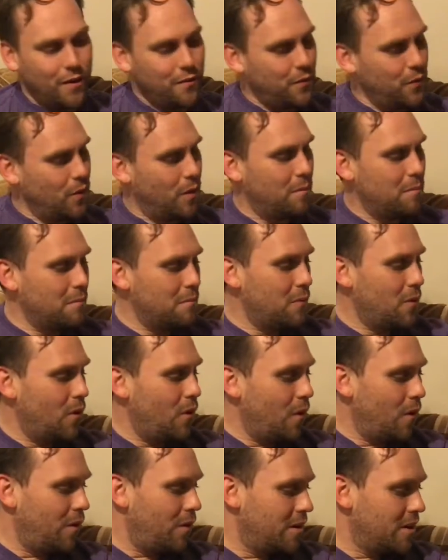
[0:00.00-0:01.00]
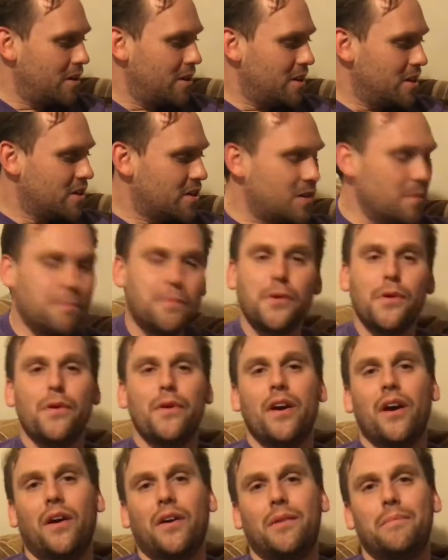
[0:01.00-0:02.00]
if you want more
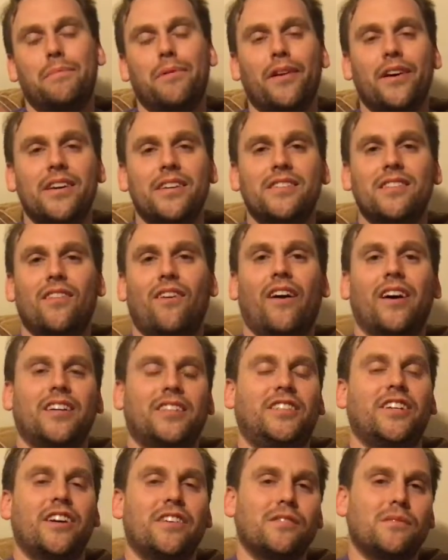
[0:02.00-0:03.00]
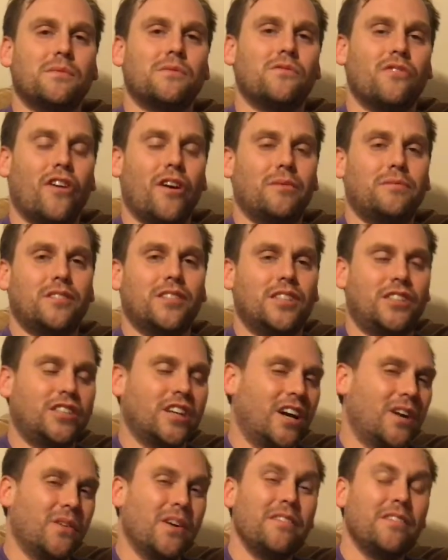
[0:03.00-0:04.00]
Subbuteo, then please like, share, and subscribe to the channel.